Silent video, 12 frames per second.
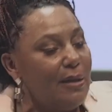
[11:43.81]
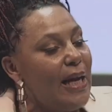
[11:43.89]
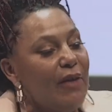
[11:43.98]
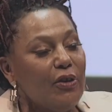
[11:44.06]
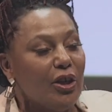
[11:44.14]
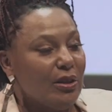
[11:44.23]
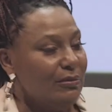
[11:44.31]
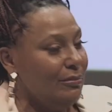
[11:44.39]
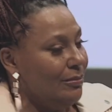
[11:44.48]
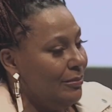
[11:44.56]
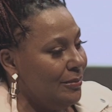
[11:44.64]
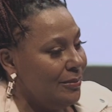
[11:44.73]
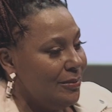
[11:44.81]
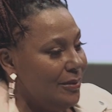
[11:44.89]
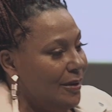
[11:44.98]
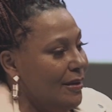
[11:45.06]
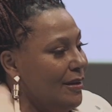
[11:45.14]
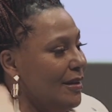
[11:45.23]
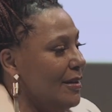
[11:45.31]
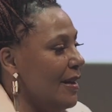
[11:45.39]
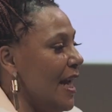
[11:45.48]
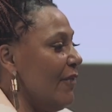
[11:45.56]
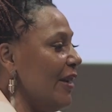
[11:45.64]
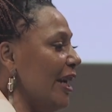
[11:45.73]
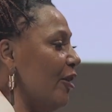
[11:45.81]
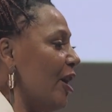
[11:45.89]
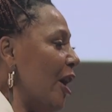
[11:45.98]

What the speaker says: Never did I ever hear